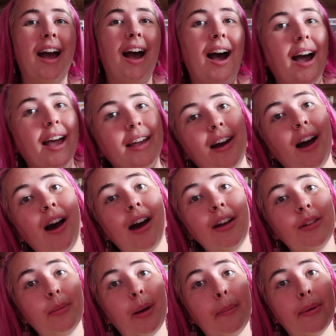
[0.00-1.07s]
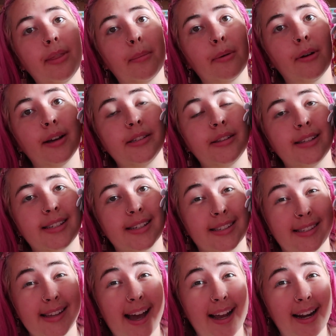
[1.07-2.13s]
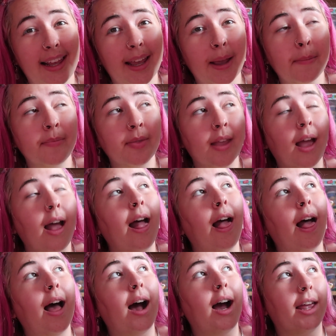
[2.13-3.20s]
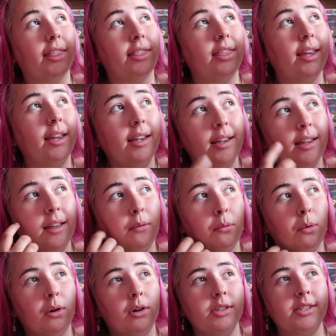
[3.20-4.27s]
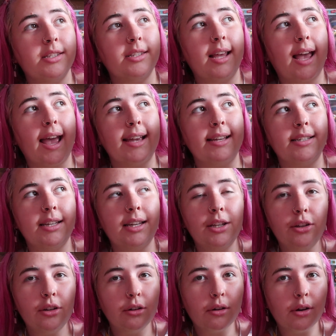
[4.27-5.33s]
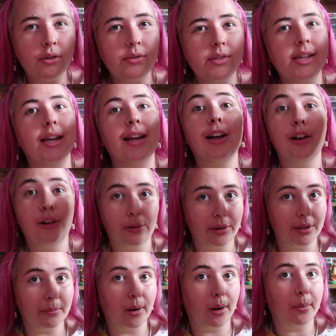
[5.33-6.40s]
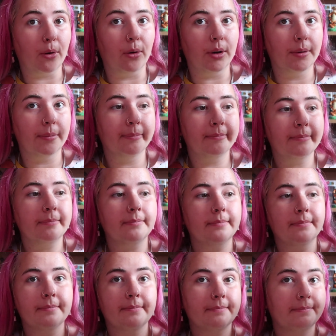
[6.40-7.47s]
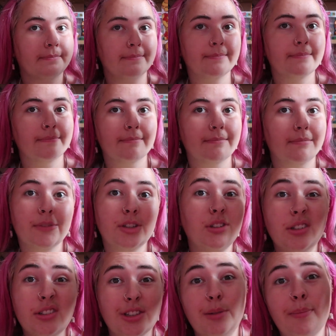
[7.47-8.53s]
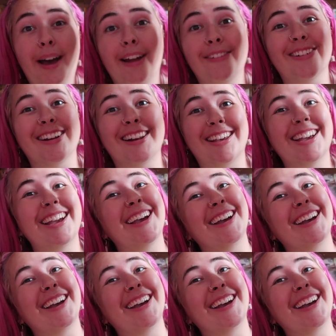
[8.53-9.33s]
I can't remember the price of this exactly. I think it was 18 euros including popcorn. So not too bad really.